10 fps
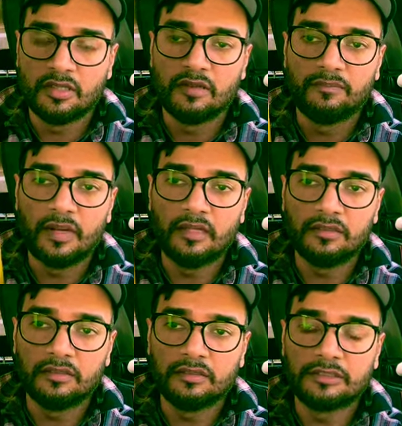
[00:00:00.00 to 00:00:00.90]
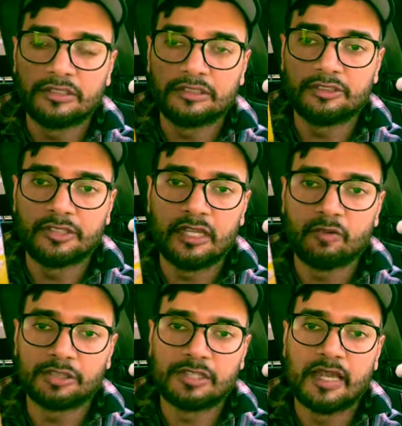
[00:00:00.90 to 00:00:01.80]
but since you cannot
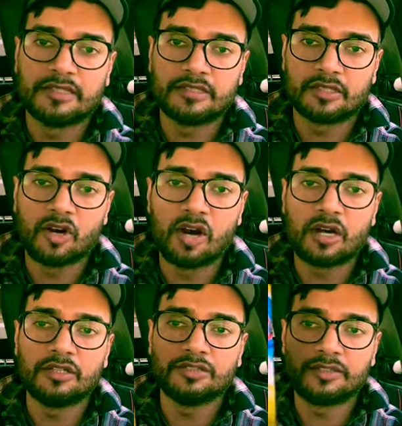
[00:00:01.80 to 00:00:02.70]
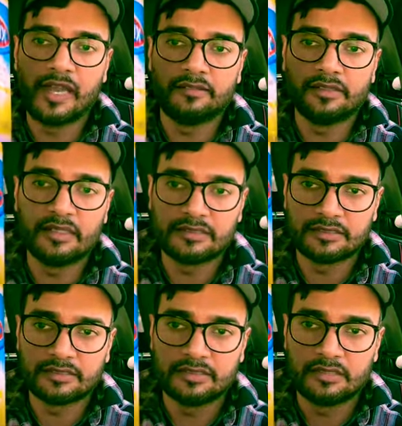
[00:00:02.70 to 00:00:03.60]
wash your hands in the car, you carry
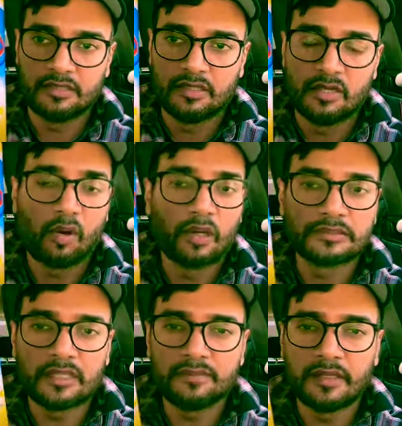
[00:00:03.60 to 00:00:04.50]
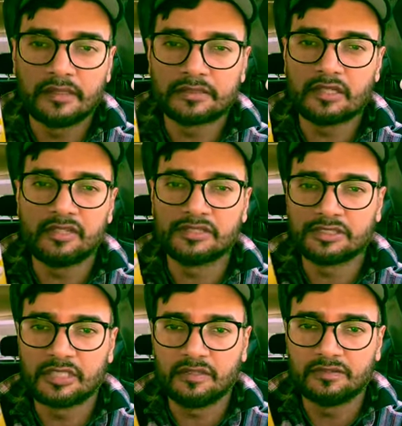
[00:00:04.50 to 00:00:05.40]
this or some other
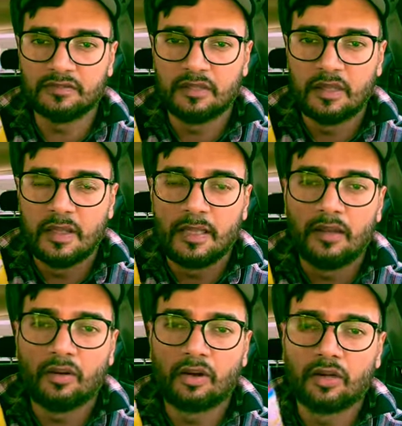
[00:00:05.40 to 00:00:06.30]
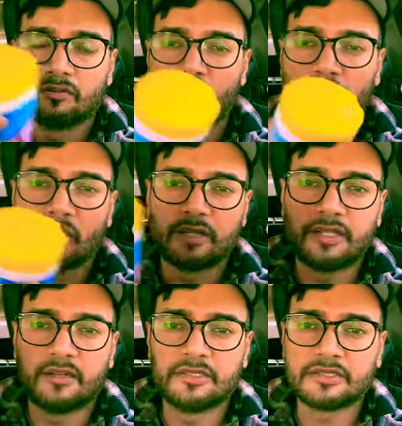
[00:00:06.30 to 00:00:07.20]
stuff. Or Walmart
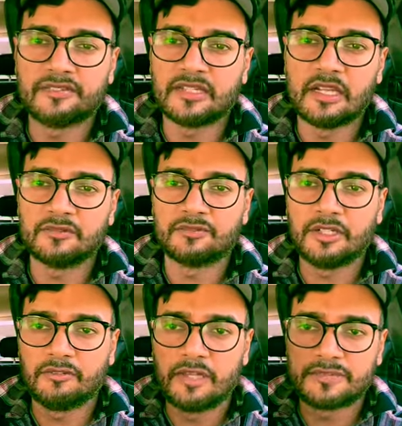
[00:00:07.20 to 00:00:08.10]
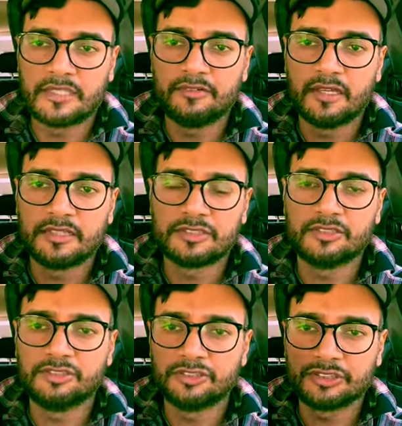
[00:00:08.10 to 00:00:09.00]
here is giving out free wipes anyway, so you just